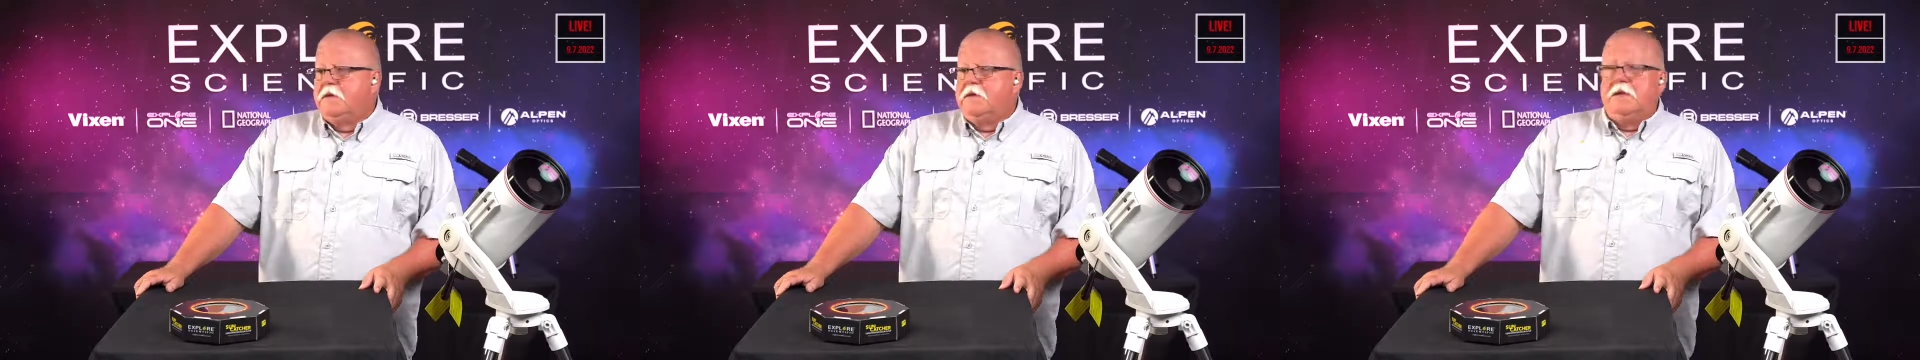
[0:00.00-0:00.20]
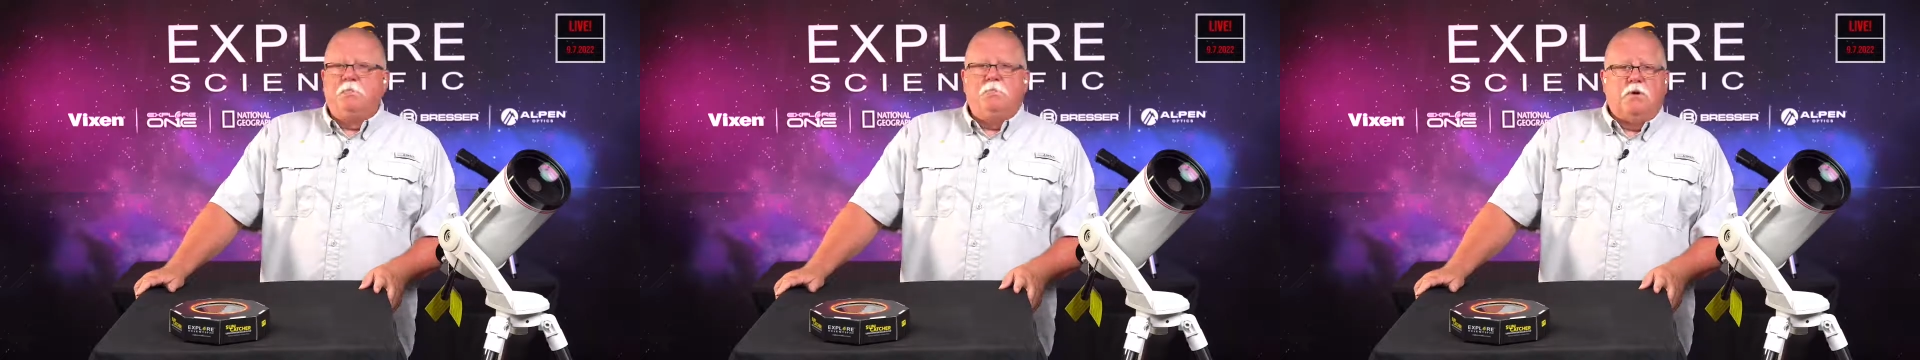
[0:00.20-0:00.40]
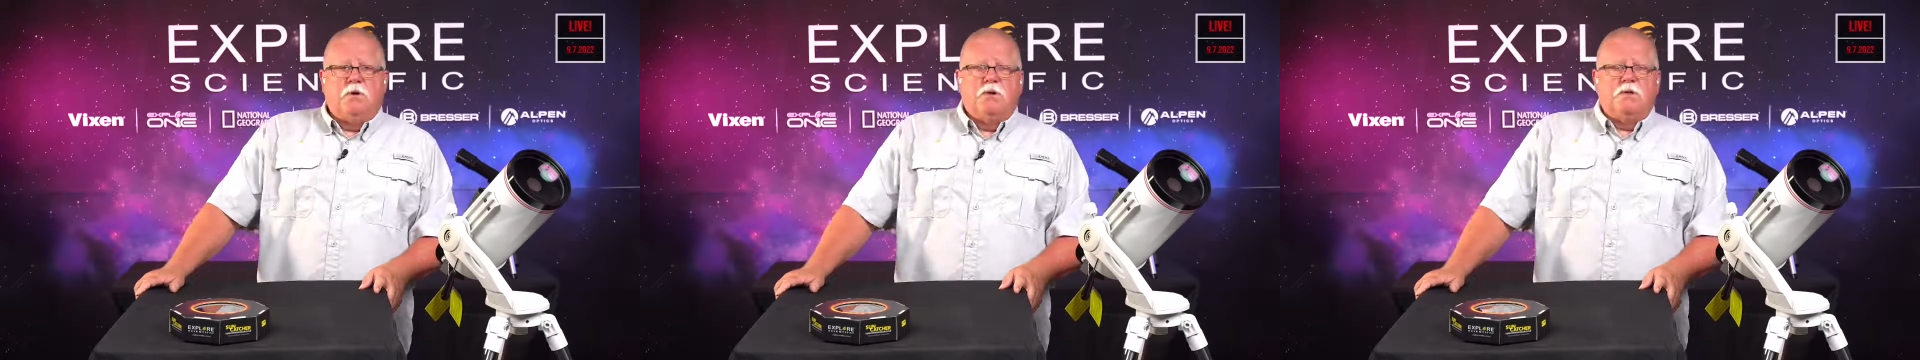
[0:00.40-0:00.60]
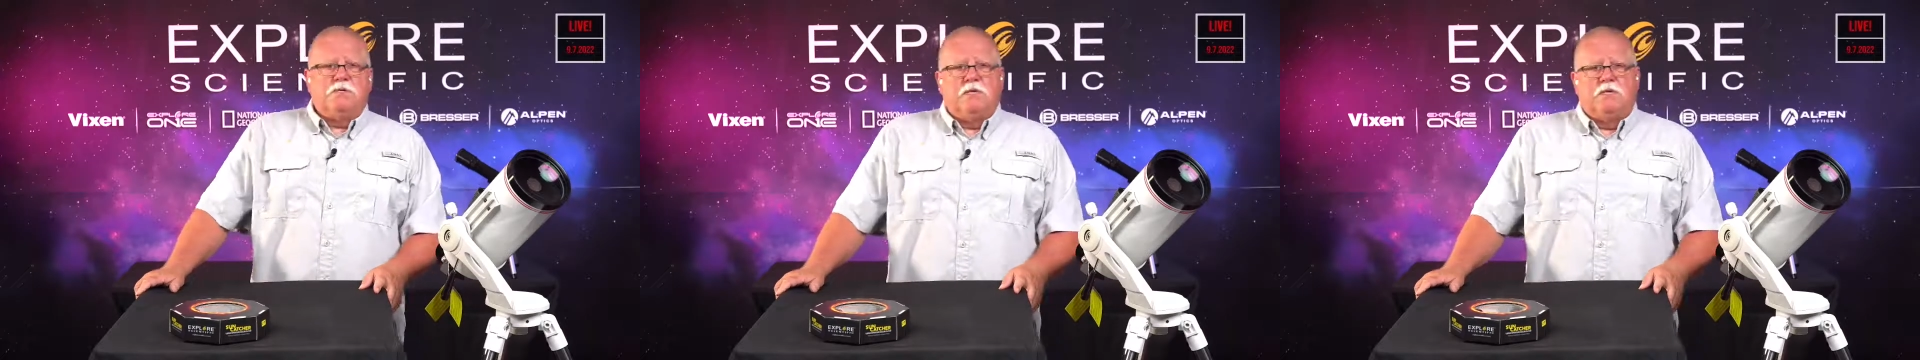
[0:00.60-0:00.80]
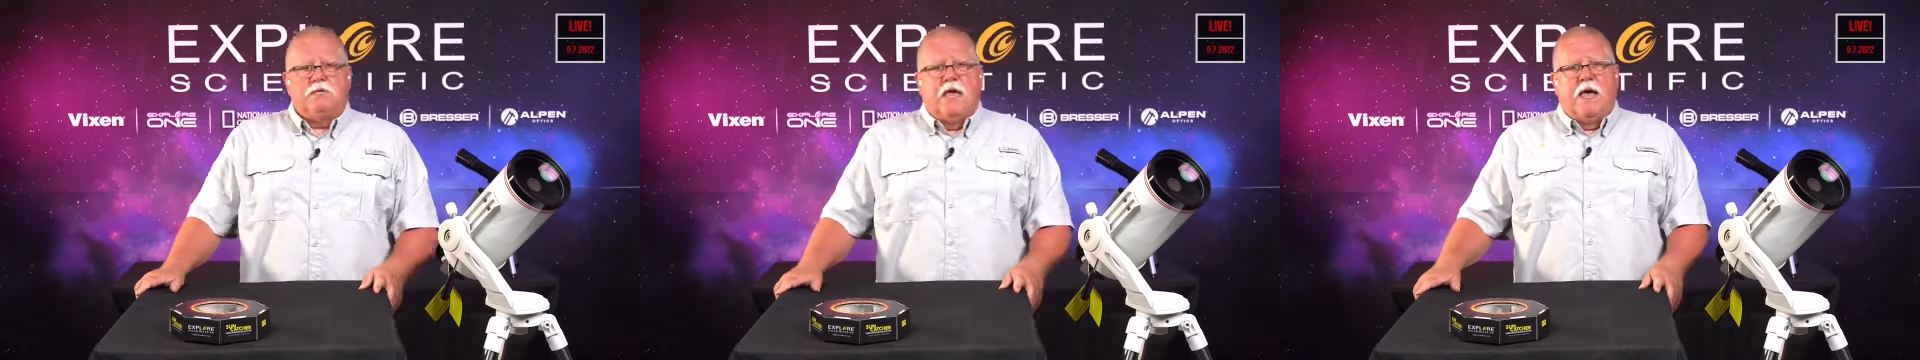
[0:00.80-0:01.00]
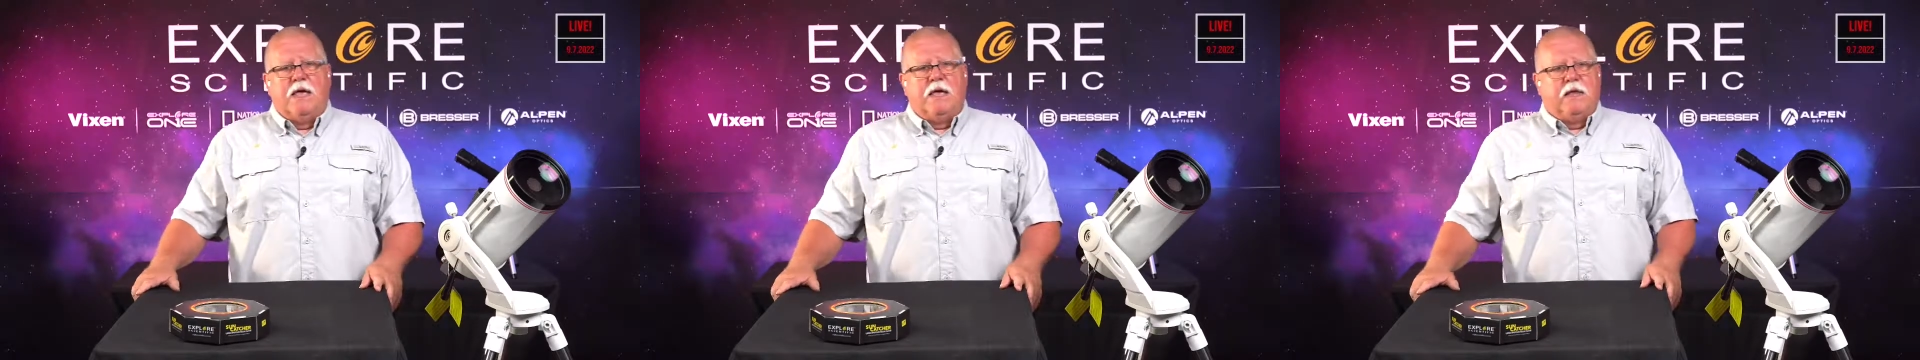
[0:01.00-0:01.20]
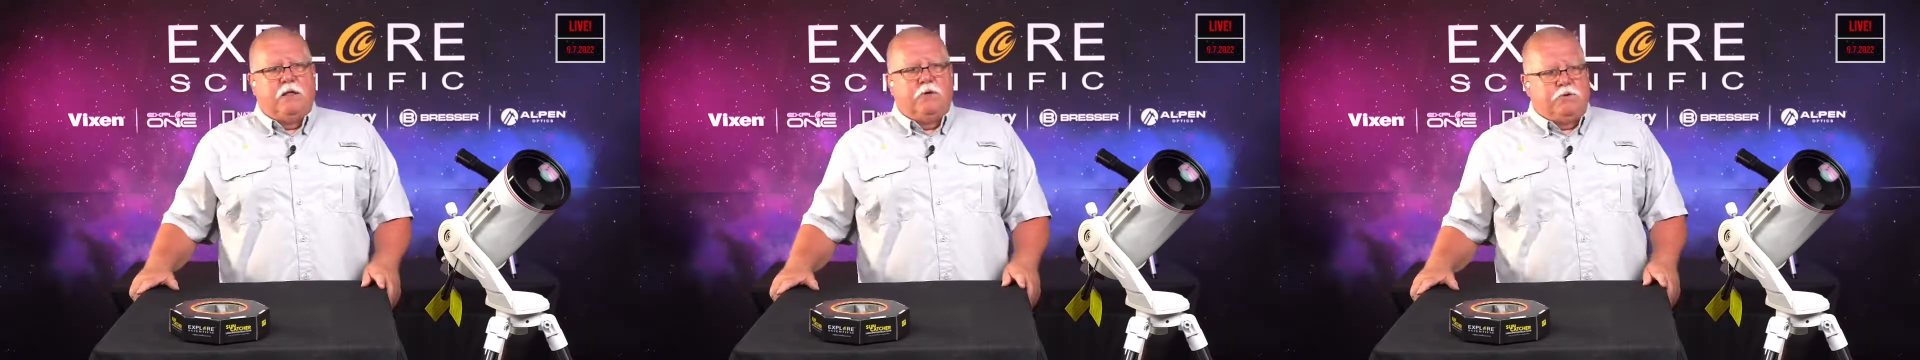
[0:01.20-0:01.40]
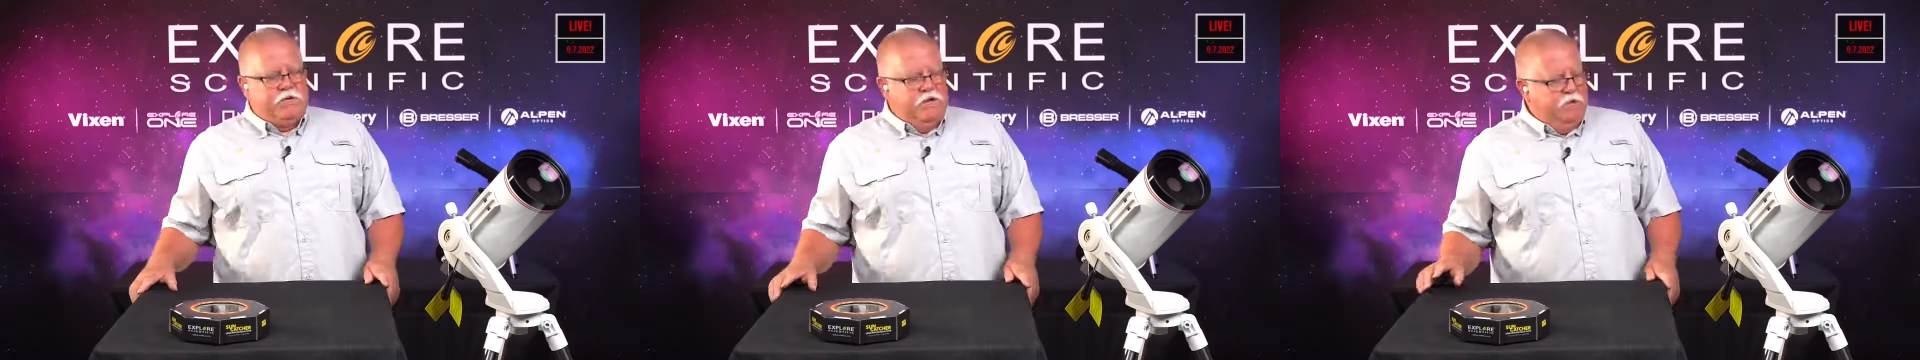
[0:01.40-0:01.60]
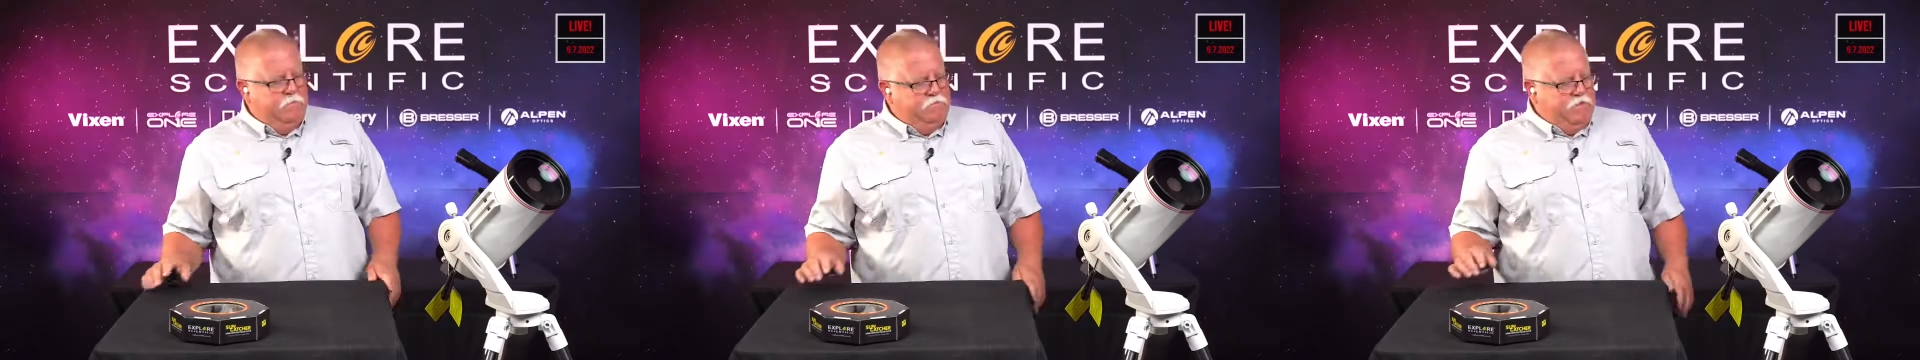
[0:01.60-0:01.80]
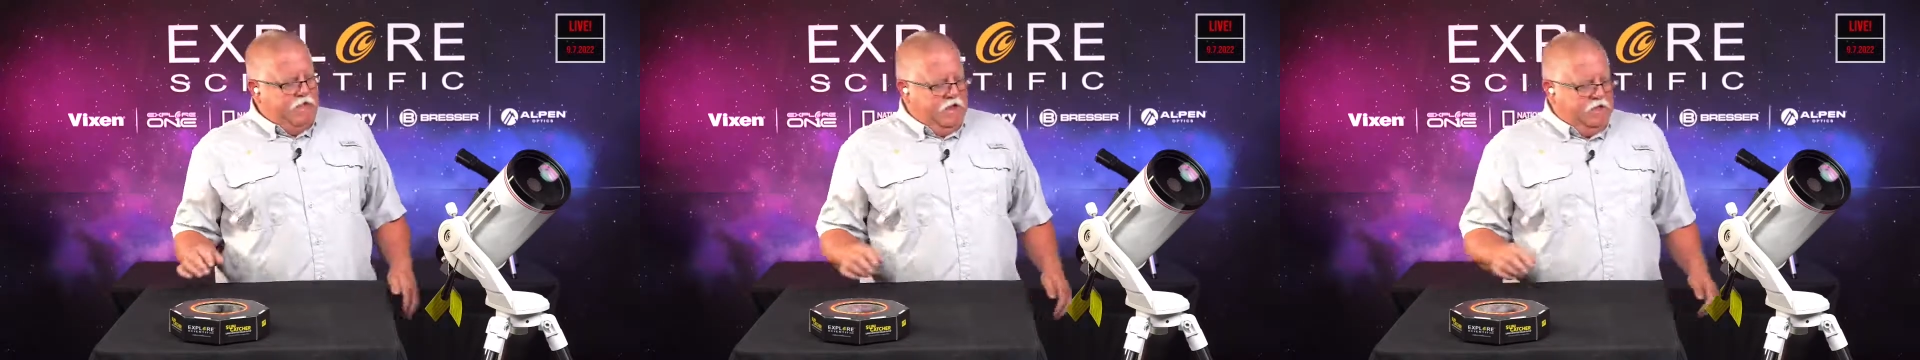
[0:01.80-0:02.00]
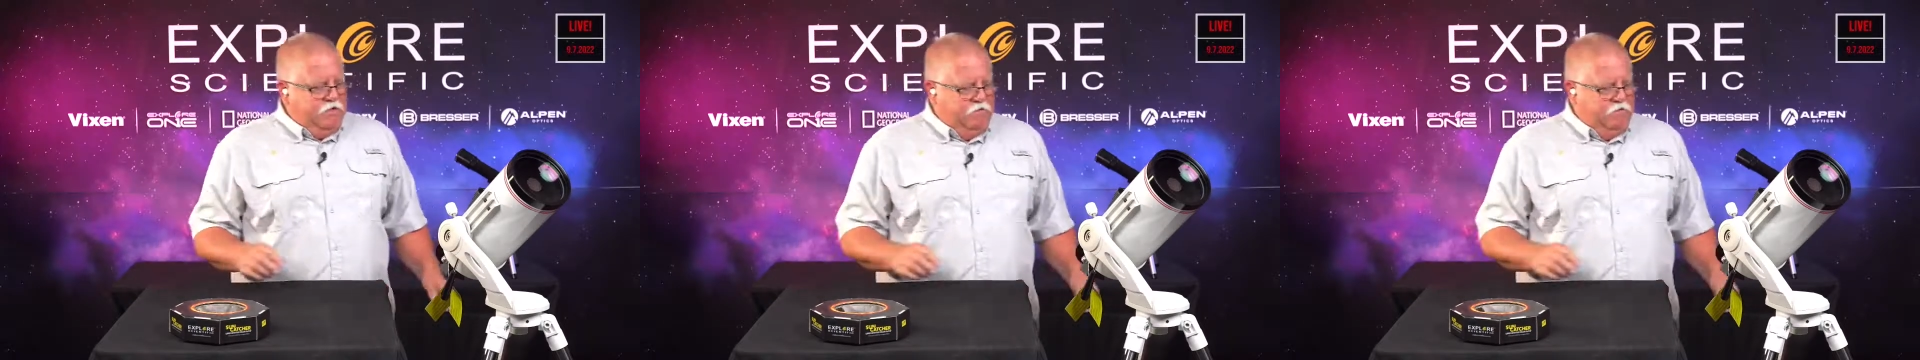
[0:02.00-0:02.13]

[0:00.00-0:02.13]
Tim Burris says hi. Hello, Tim. Thank